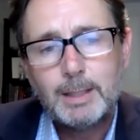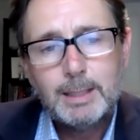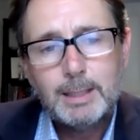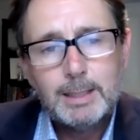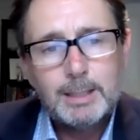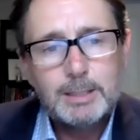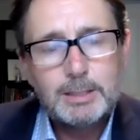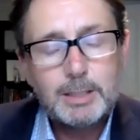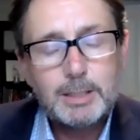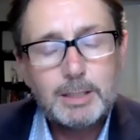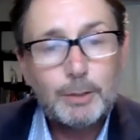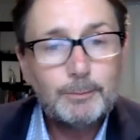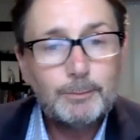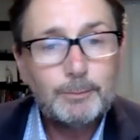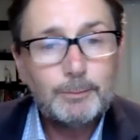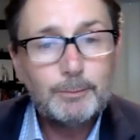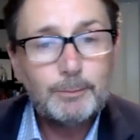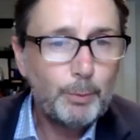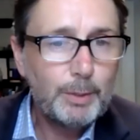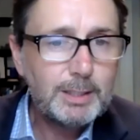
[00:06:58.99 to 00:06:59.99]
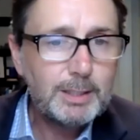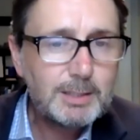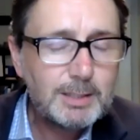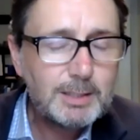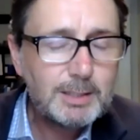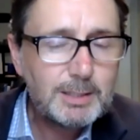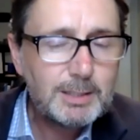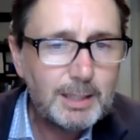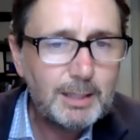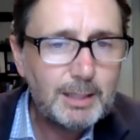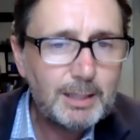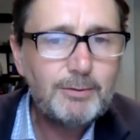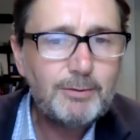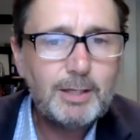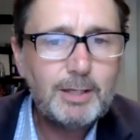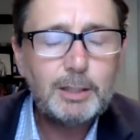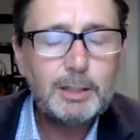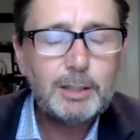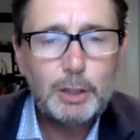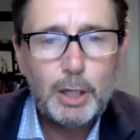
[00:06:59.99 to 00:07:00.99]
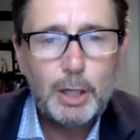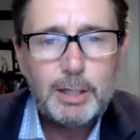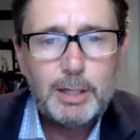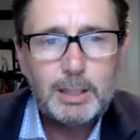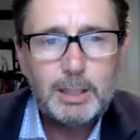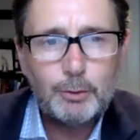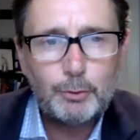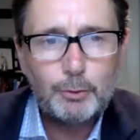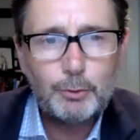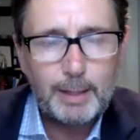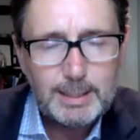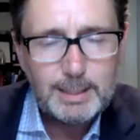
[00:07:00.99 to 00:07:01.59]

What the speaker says: So we're still, I think, learning a great